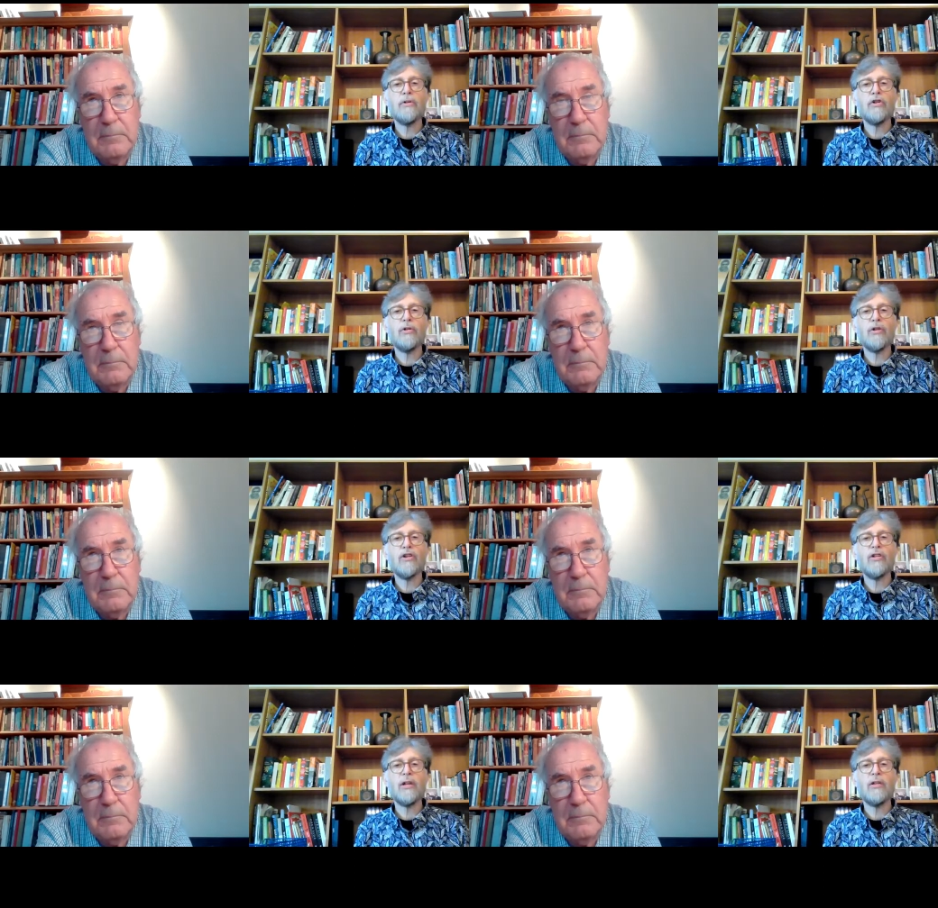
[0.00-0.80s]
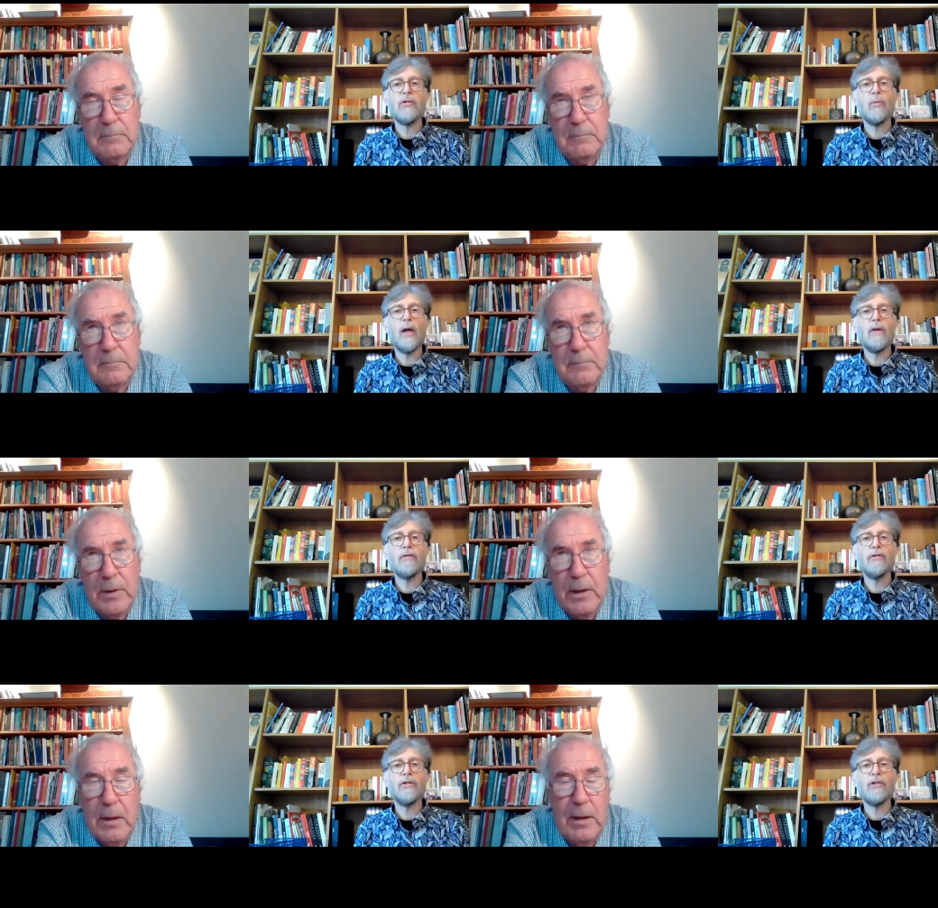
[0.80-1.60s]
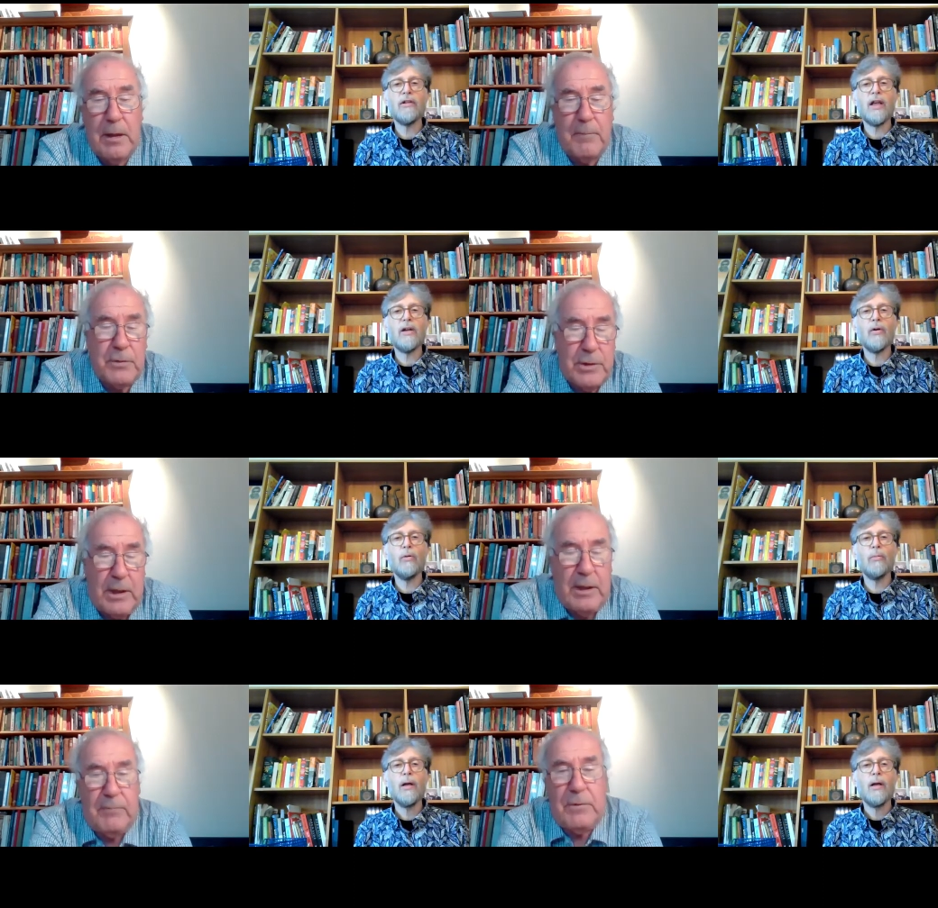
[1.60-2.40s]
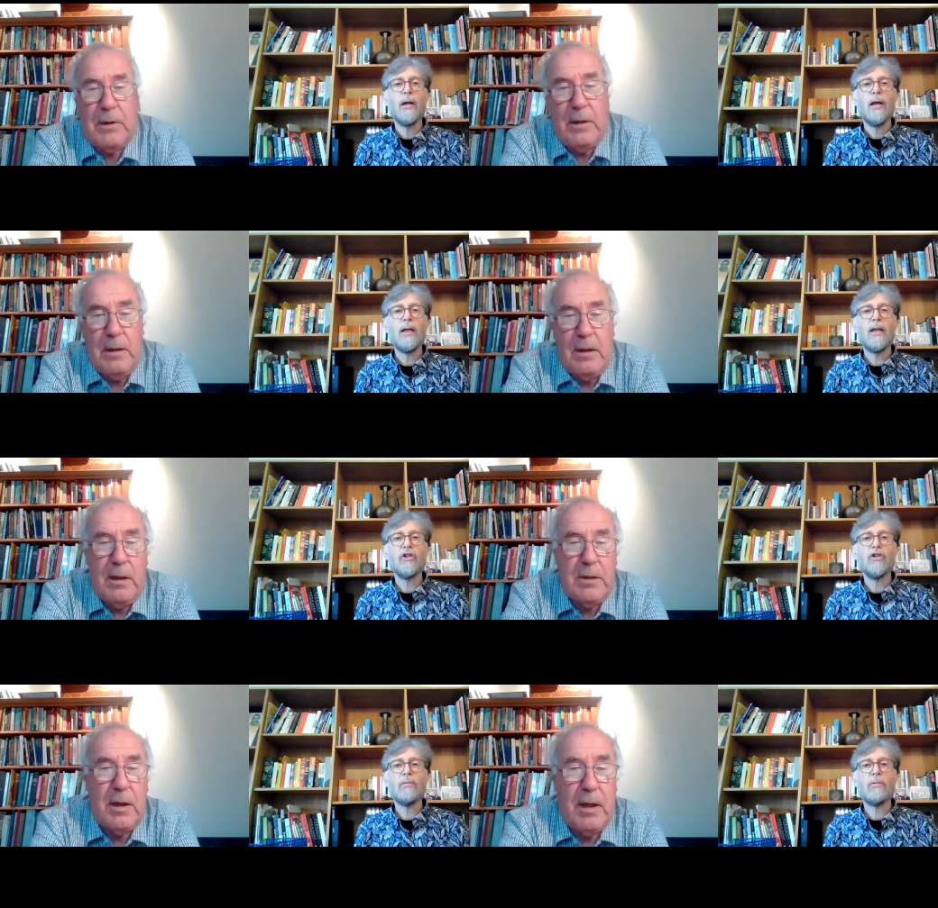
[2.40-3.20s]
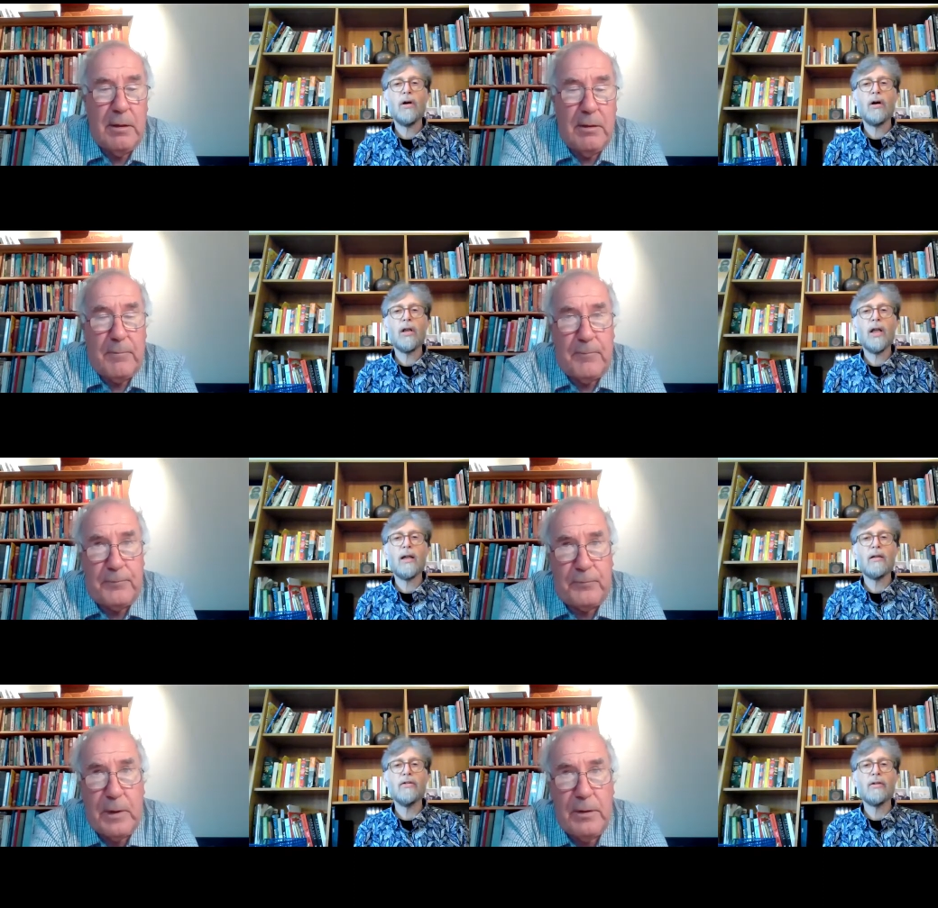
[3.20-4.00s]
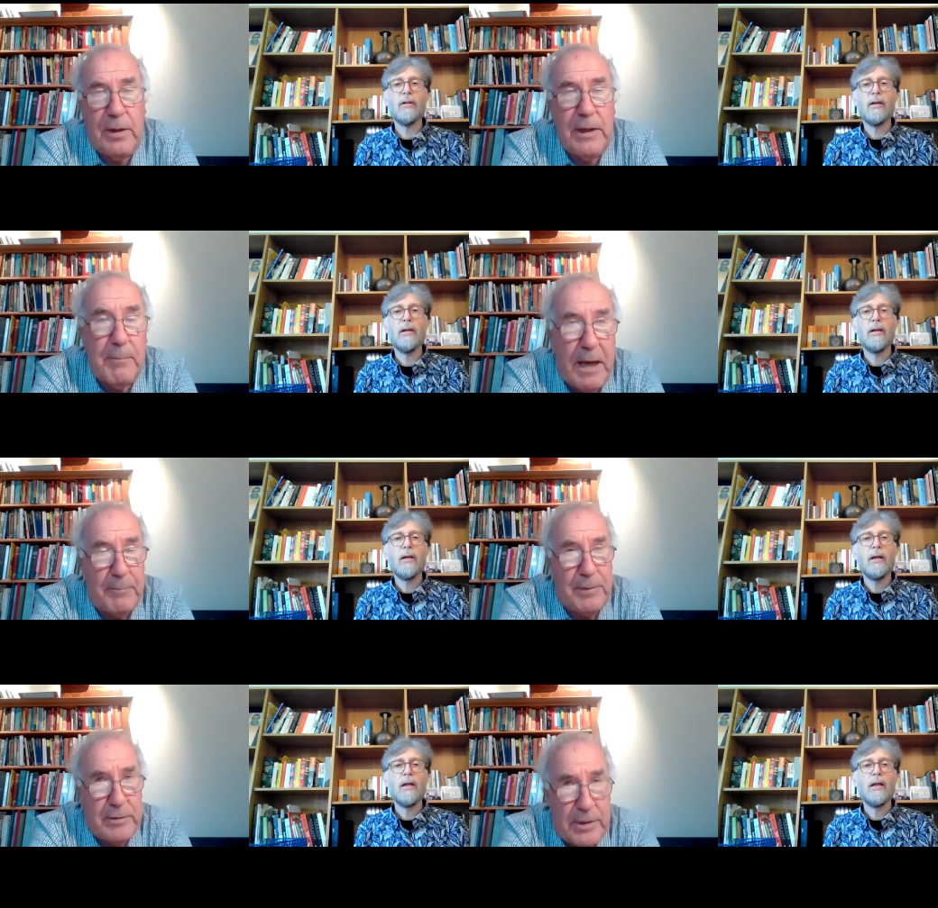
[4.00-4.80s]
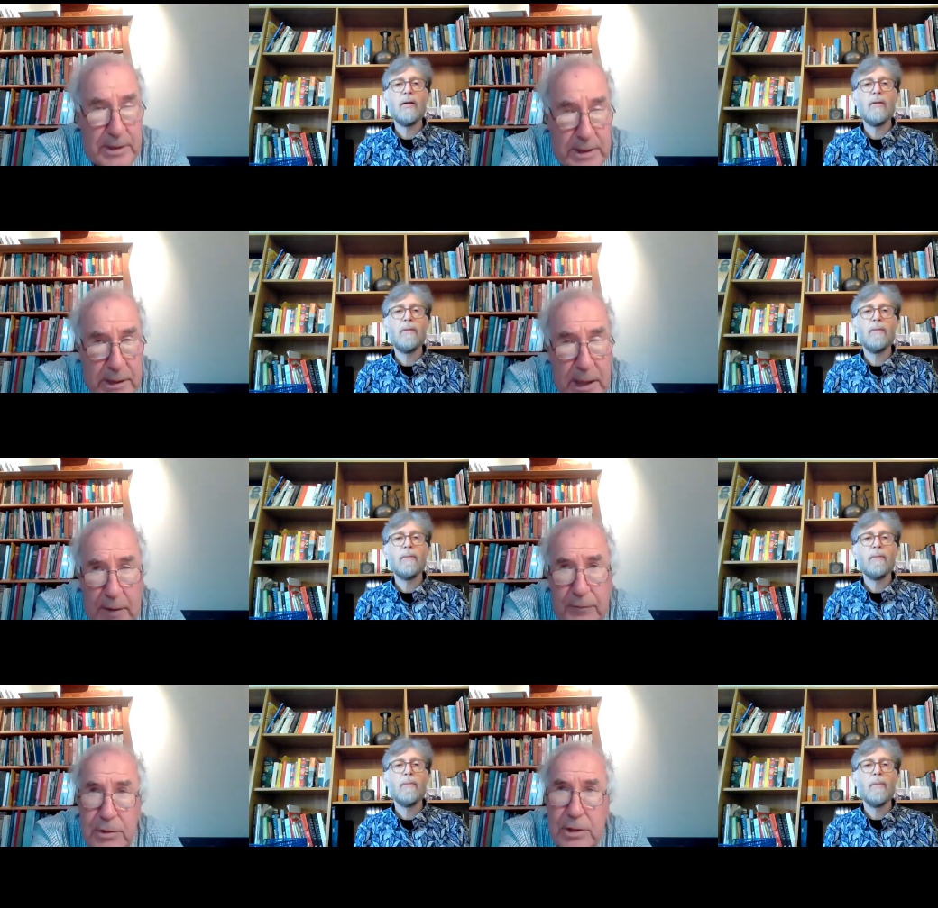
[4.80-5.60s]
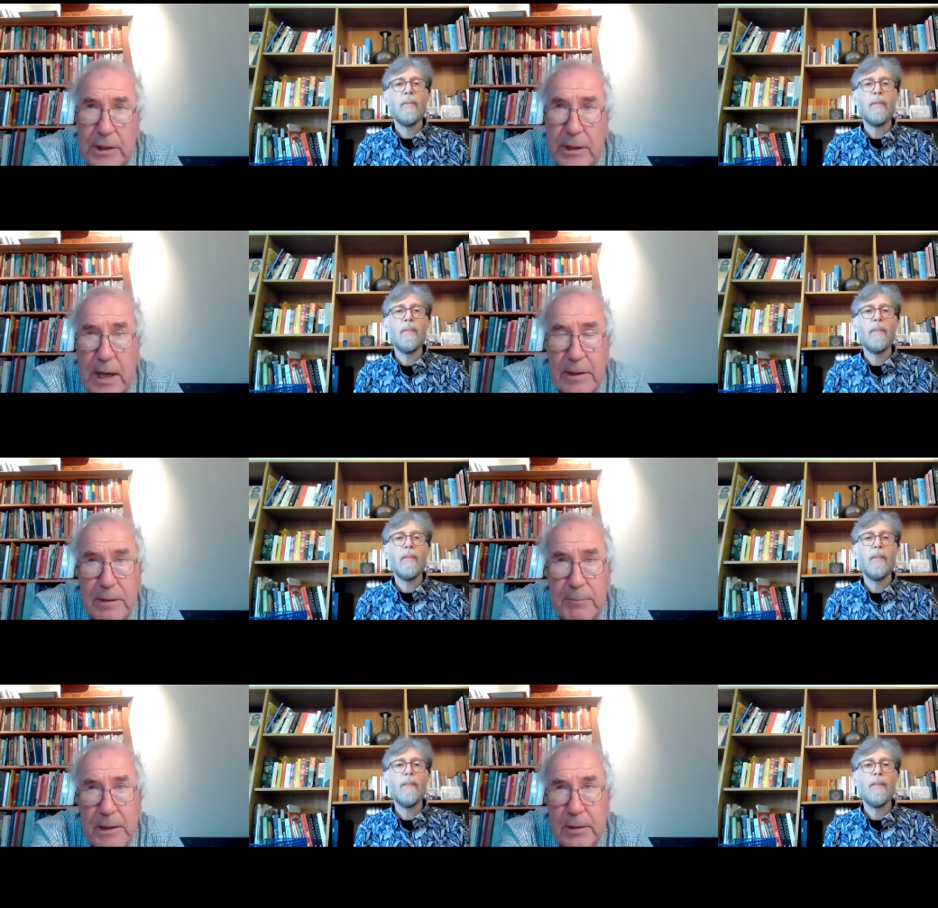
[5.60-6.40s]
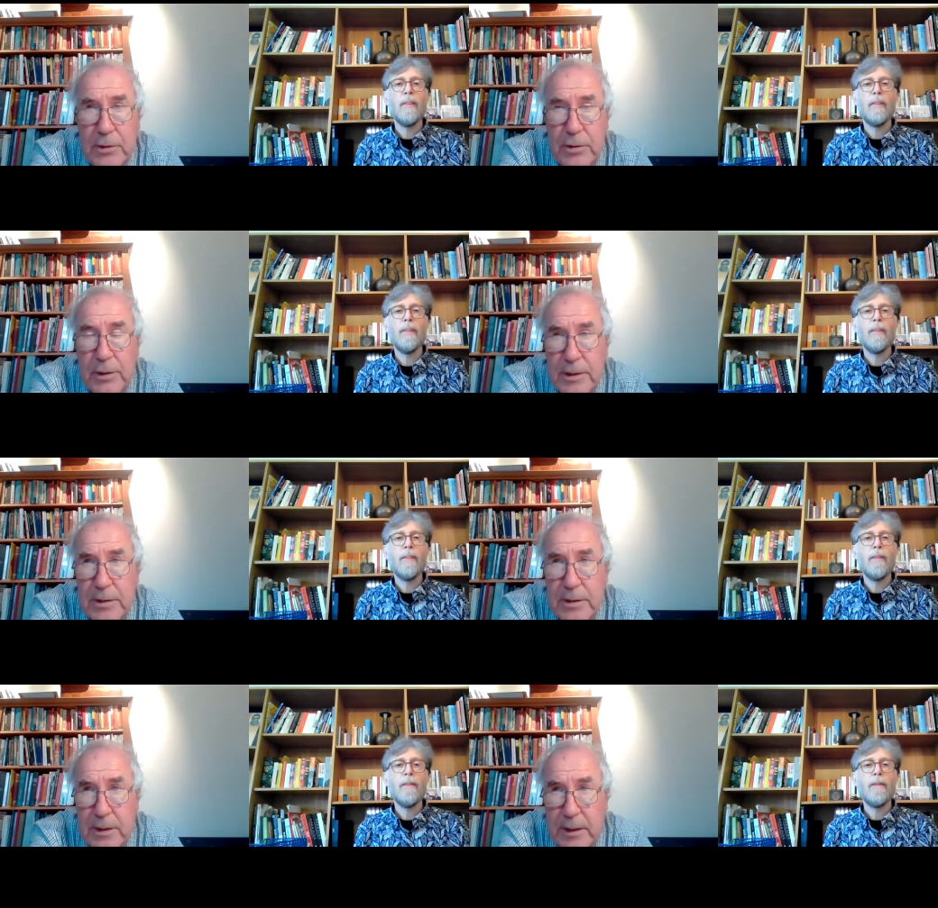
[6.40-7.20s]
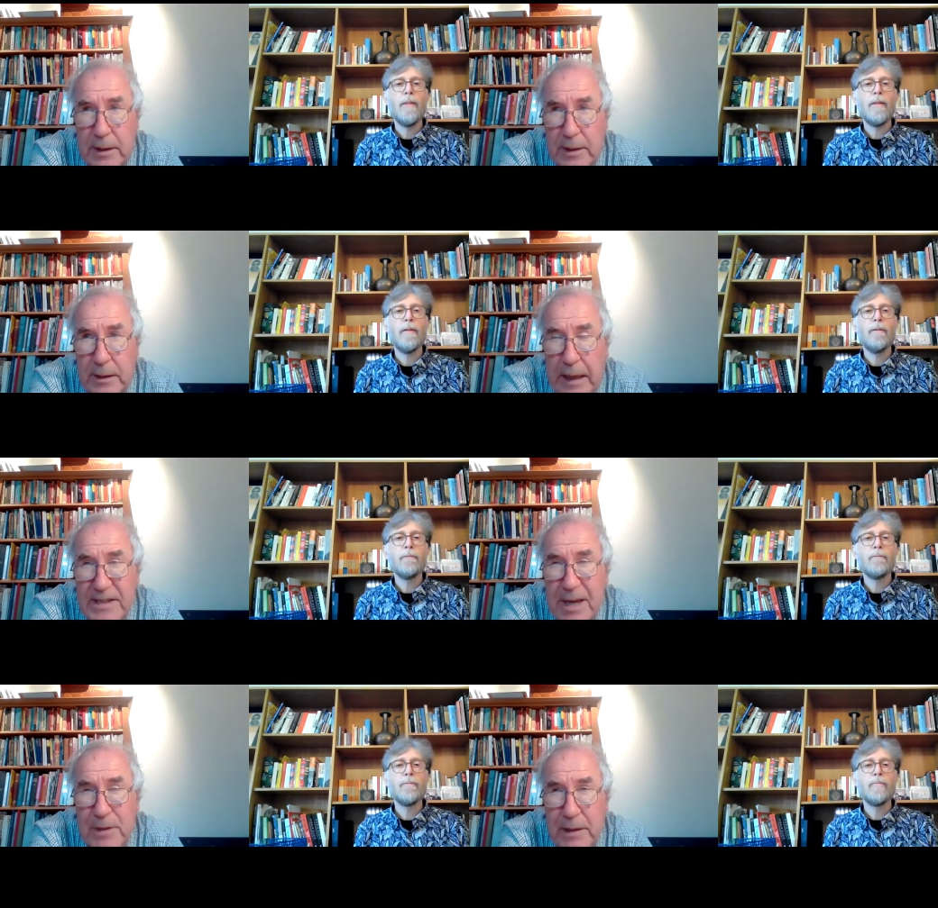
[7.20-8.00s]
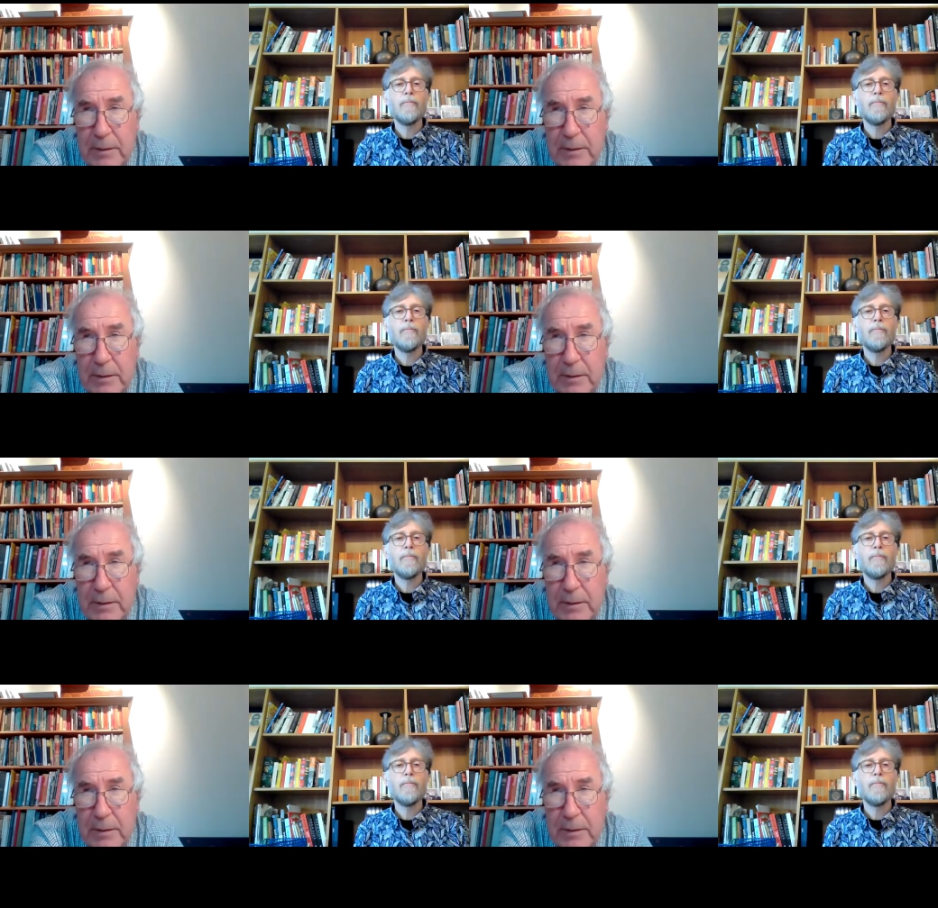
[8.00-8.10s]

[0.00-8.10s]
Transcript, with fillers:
Speaker 1: but she was just seen as the wife who should yeah, she, and dish out cocktails
Speaker 2: thing about beatrice's life is she had to make a choice uh, in accepting